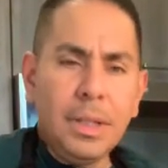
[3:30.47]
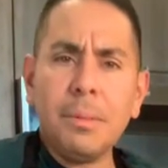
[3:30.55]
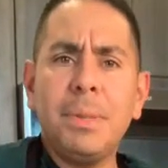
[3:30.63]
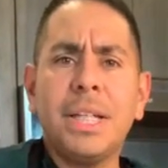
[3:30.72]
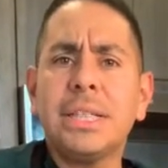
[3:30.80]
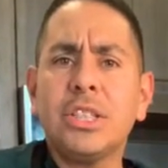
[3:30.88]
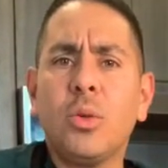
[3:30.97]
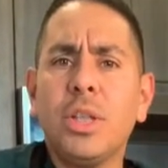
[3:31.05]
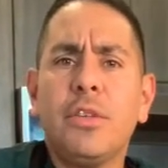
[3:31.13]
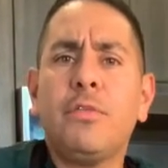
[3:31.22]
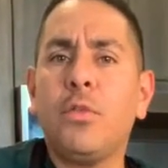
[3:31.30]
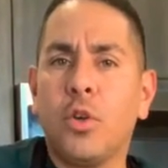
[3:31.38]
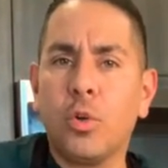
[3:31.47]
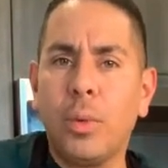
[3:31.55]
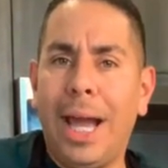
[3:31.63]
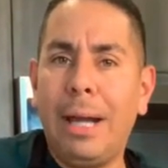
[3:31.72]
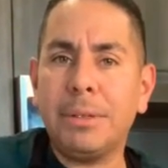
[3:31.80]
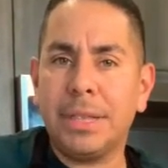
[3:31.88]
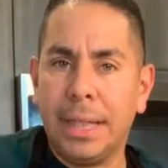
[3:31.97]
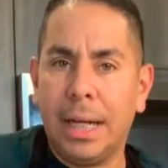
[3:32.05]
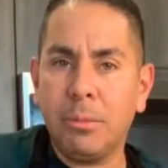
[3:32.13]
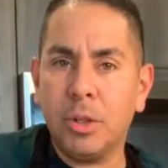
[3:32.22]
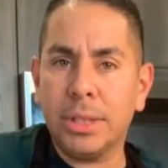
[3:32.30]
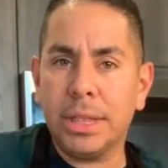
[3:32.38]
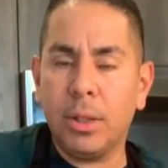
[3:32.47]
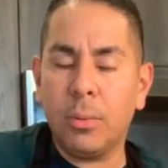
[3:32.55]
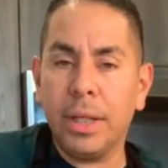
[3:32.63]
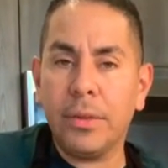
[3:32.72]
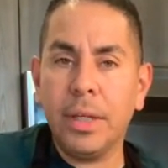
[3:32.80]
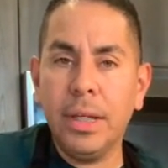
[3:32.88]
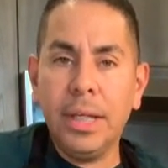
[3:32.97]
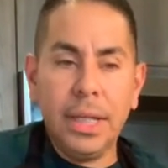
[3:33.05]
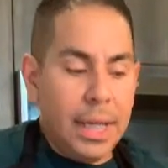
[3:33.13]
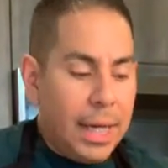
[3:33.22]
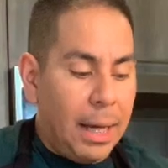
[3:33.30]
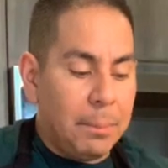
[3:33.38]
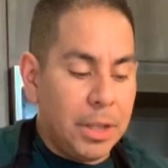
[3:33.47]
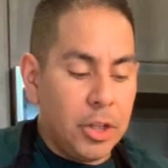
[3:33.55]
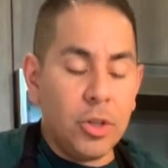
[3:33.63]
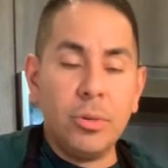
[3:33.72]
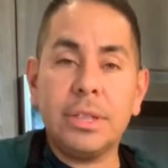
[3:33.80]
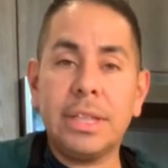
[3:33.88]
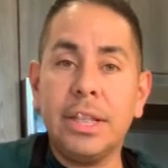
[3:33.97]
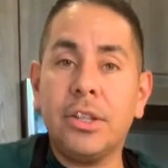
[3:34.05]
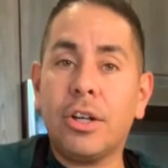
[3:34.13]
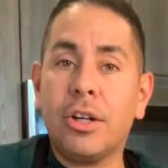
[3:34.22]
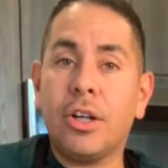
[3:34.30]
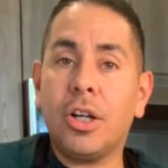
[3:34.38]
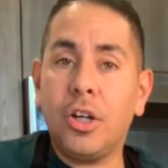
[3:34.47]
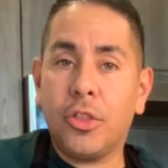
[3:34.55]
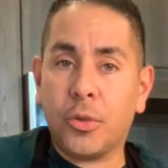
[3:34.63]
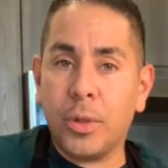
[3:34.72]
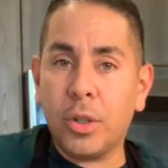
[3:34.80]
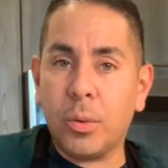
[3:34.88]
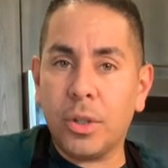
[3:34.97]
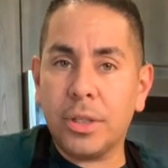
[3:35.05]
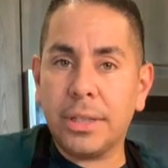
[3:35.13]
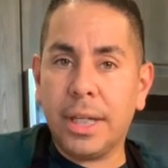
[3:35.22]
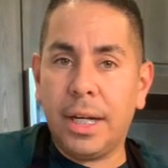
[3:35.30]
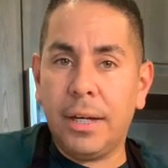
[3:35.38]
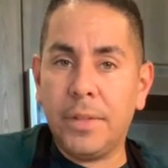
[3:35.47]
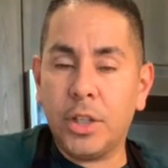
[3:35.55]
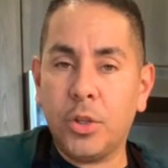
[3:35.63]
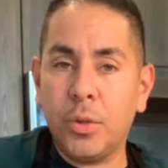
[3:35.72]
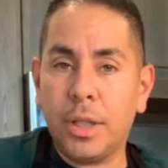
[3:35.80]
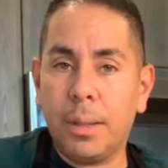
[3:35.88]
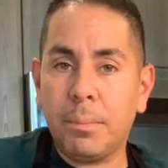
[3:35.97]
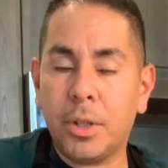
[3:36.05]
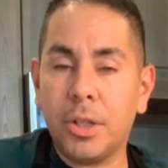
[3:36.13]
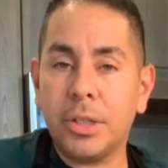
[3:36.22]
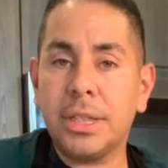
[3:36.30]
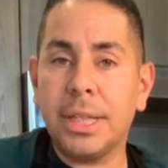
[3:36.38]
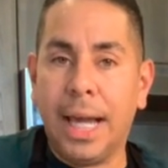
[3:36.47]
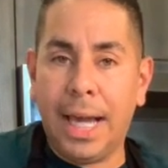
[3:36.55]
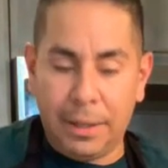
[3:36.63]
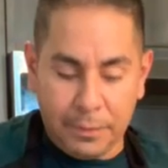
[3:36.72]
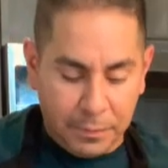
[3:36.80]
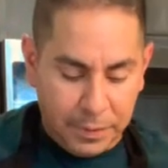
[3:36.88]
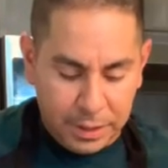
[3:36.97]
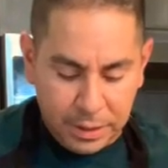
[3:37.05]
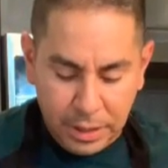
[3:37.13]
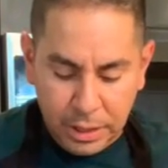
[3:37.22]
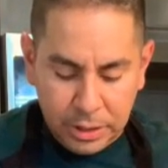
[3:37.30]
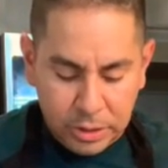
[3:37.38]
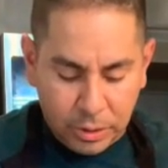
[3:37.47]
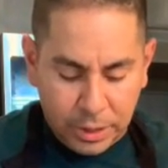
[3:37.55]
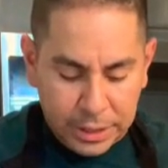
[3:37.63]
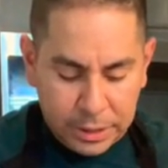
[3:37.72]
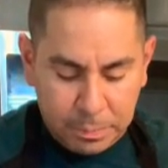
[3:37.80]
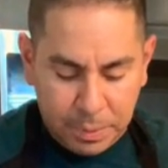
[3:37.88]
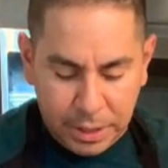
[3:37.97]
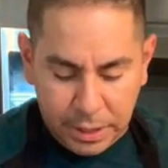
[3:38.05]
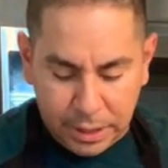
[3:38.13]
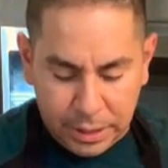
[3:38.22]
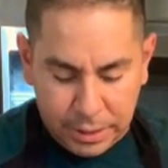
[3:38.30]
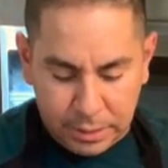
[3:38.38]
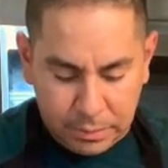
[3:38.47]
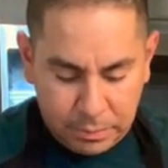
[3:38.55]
because it's only 4 wraps that I'm using it with, I'm gonna use either a 3/4 of the cucumber to half of it. So let's peel it.